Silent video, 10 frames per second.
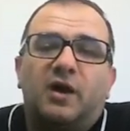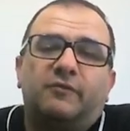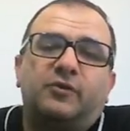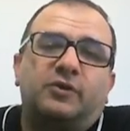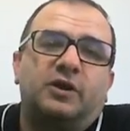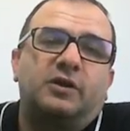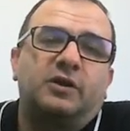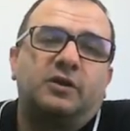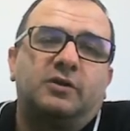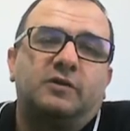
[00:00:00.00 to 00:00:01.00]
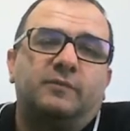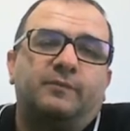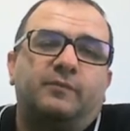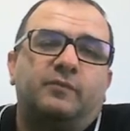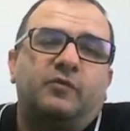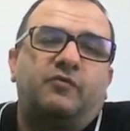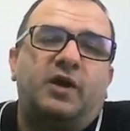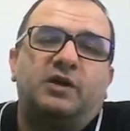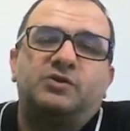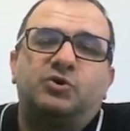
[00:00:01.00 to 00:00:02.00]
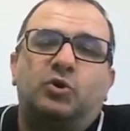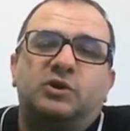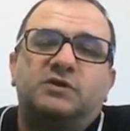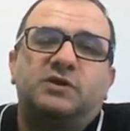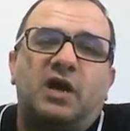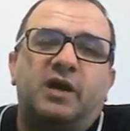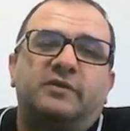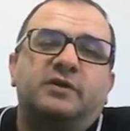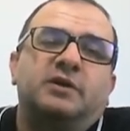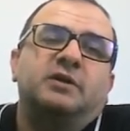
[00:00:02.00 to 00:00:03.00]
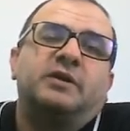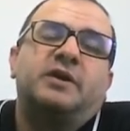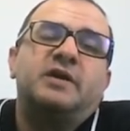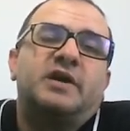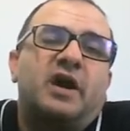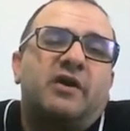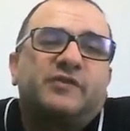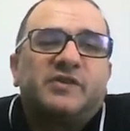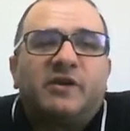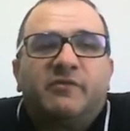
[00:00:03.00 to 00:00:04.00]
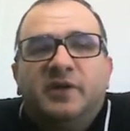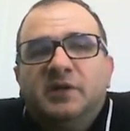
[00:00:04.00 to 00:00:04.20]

After taking, file is yours, and king f7.